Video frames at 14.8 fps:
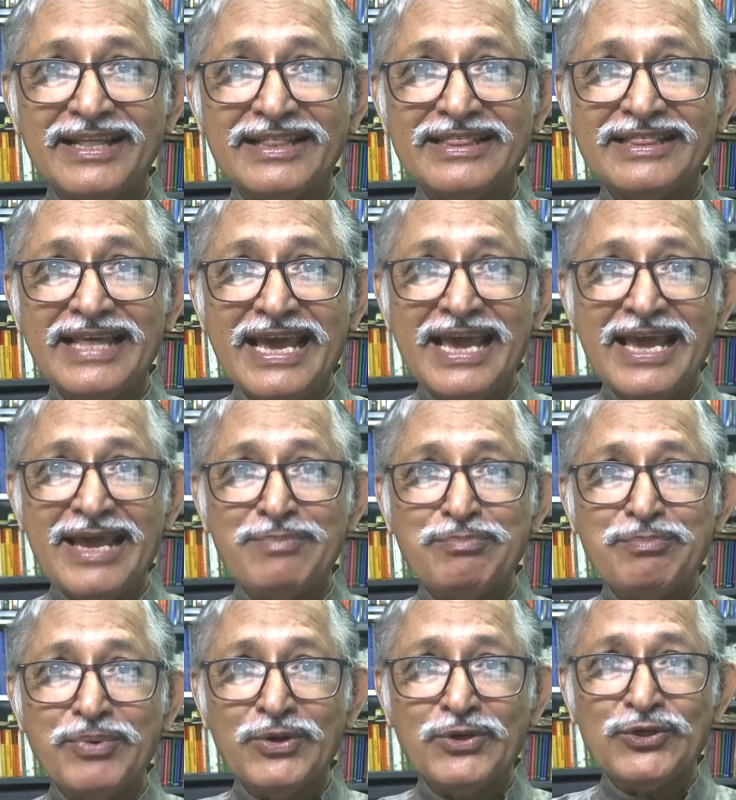they
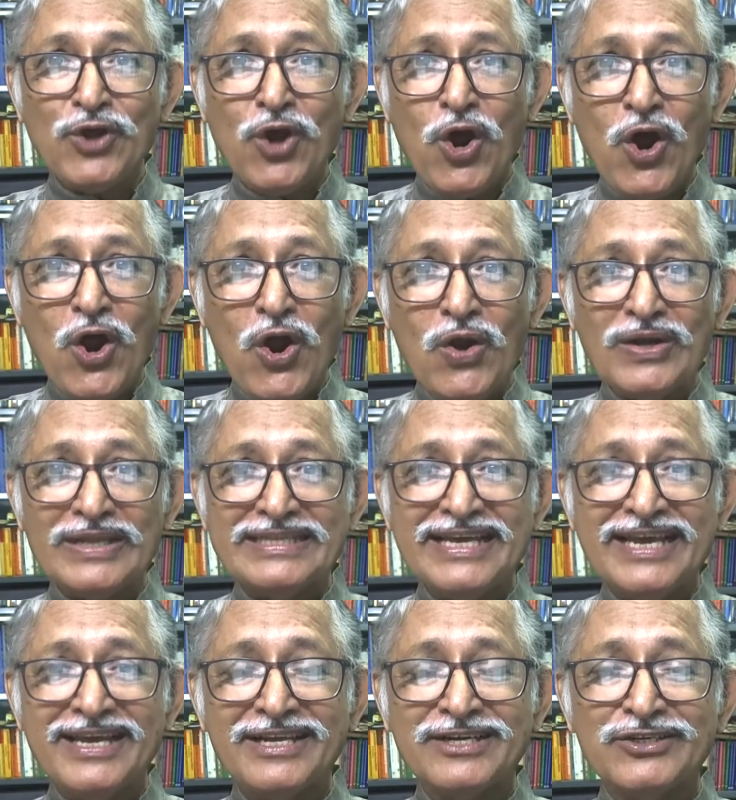put all
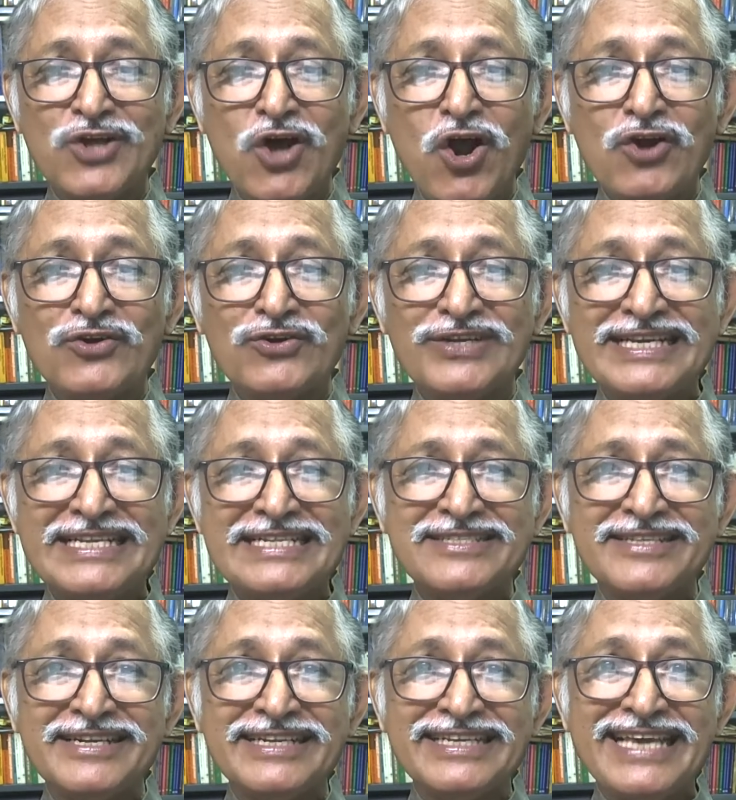their
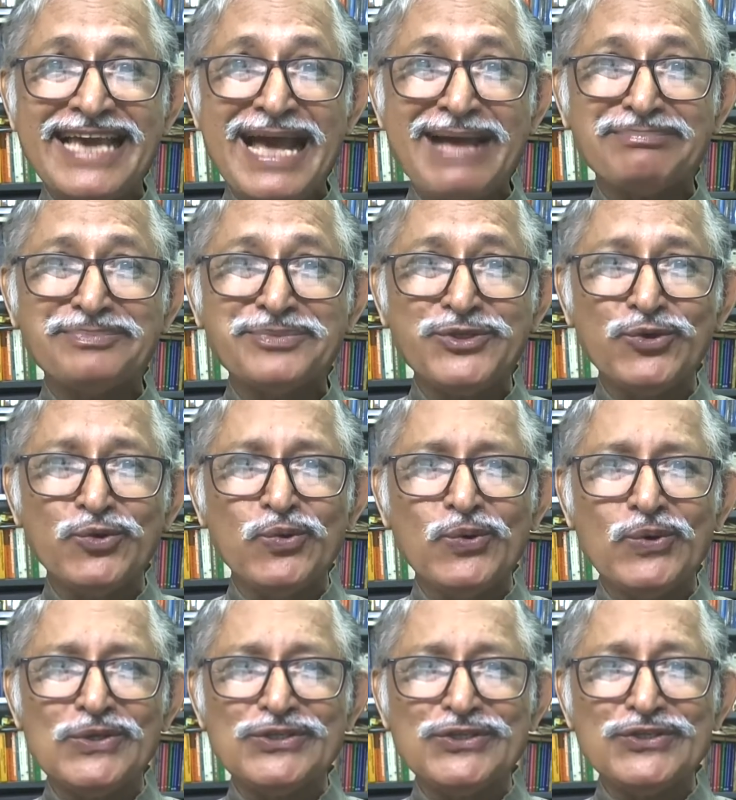doctrines in
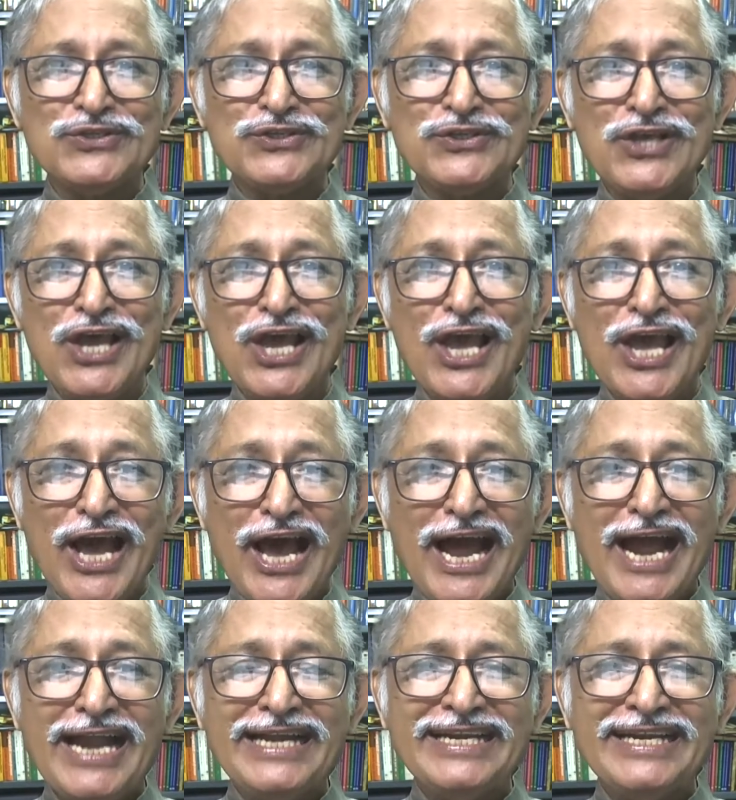capsules,
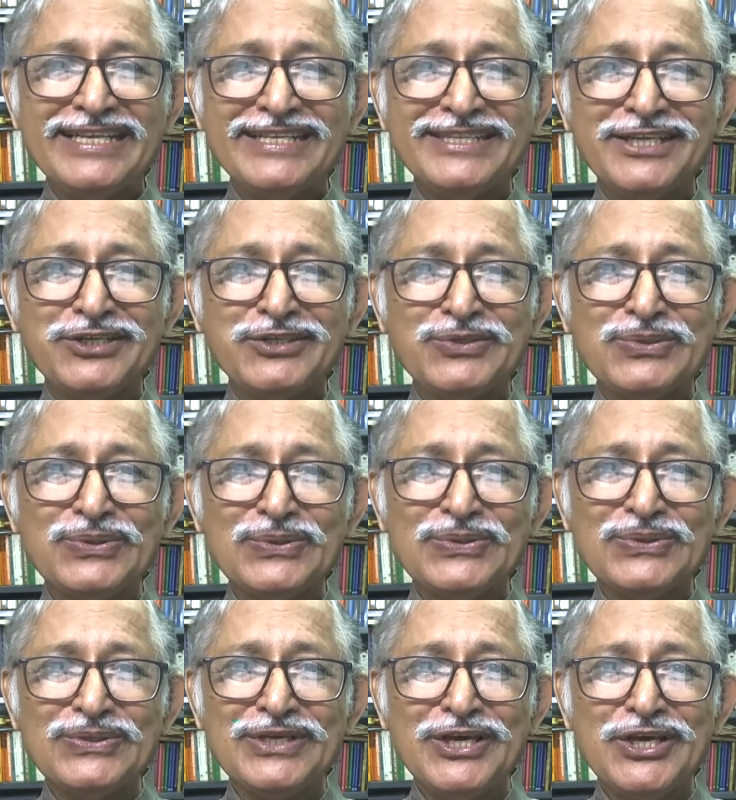hiding the
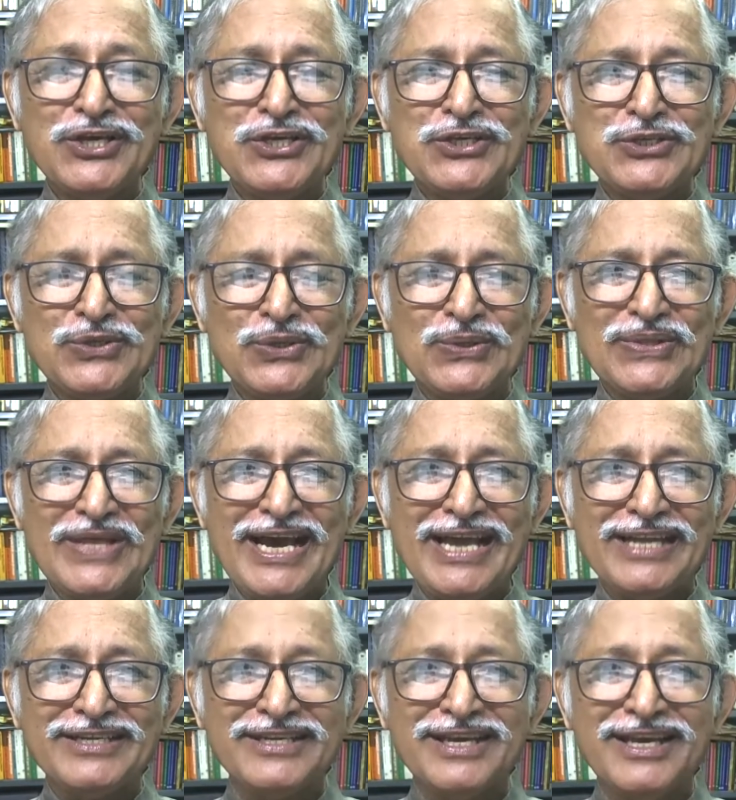truth so
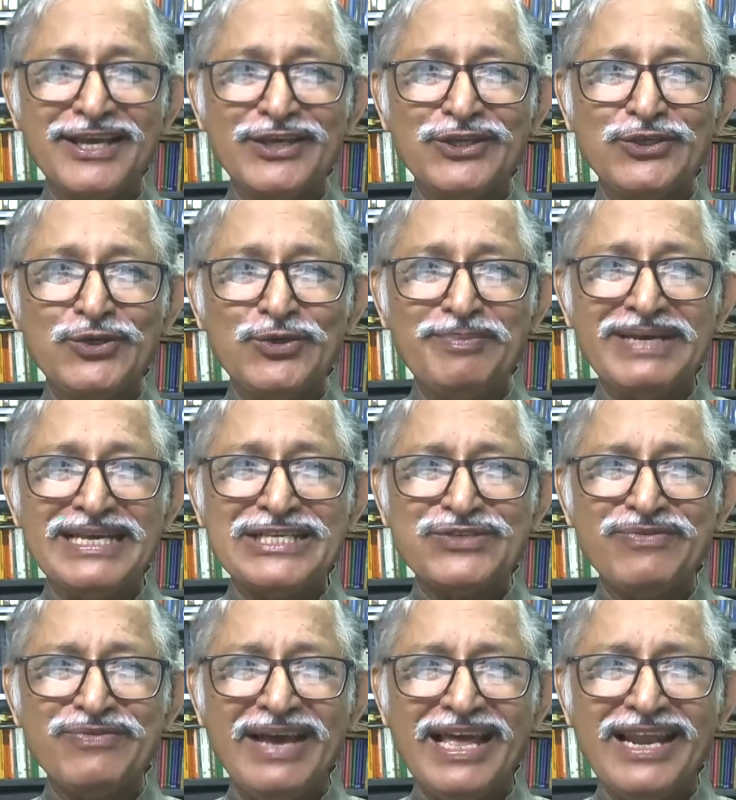that you may
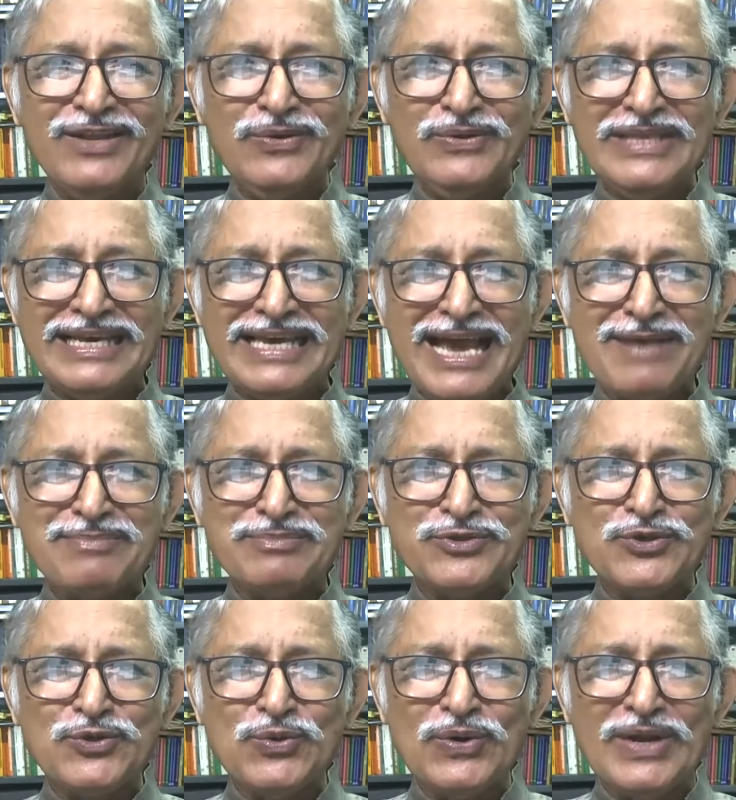swallow the
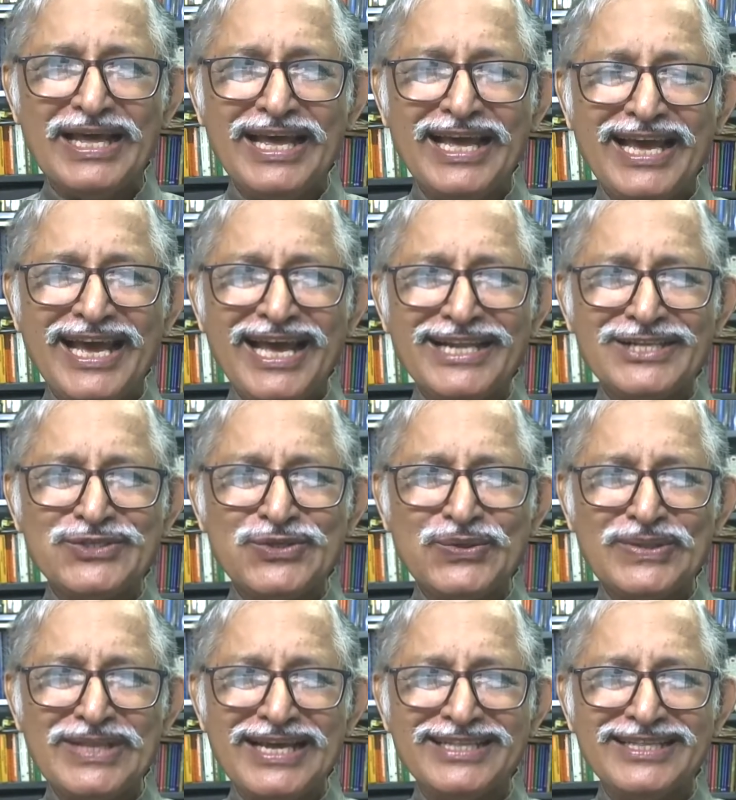capsule, and
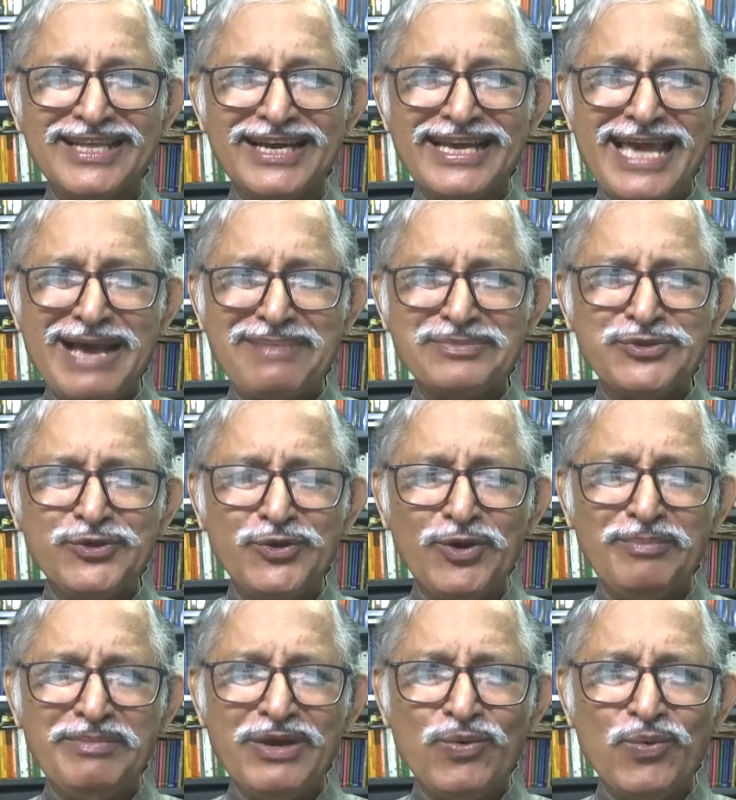so that the
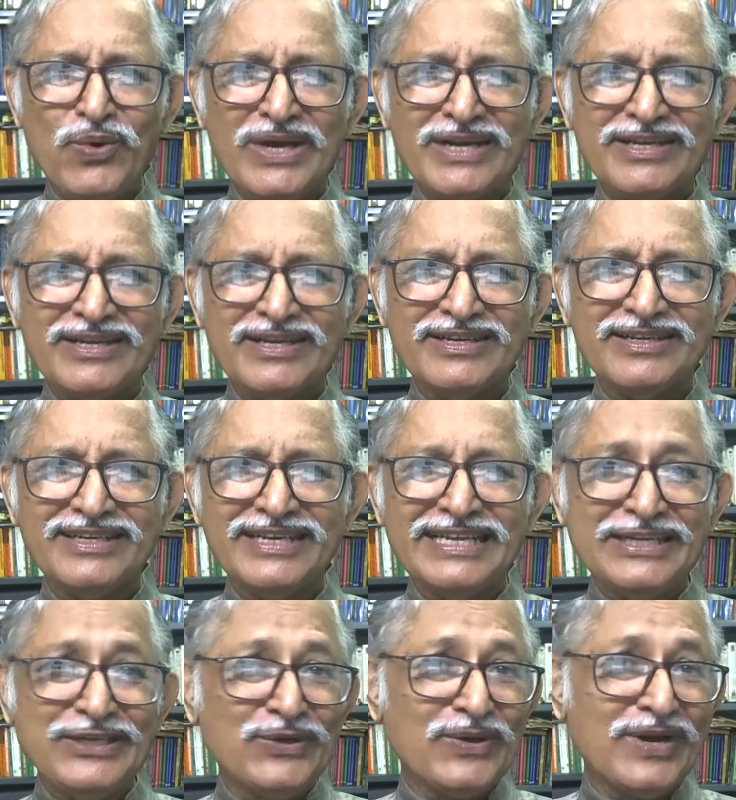capsule may work
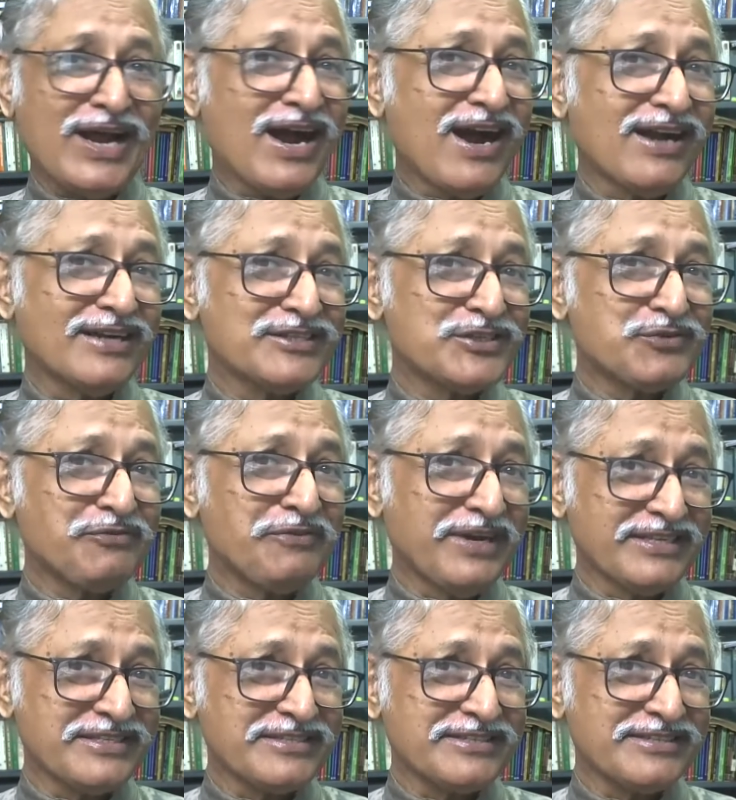in your hearts
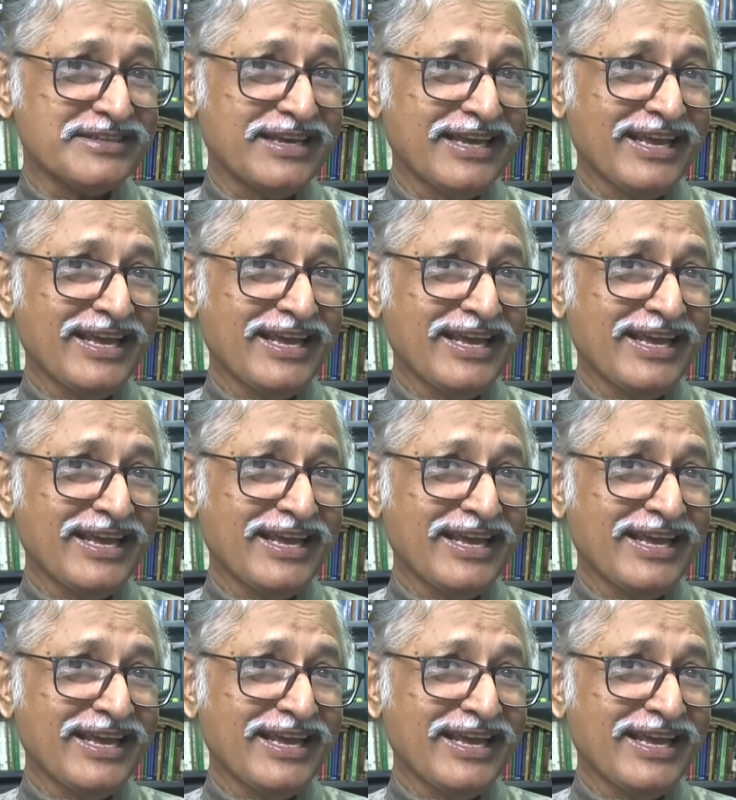first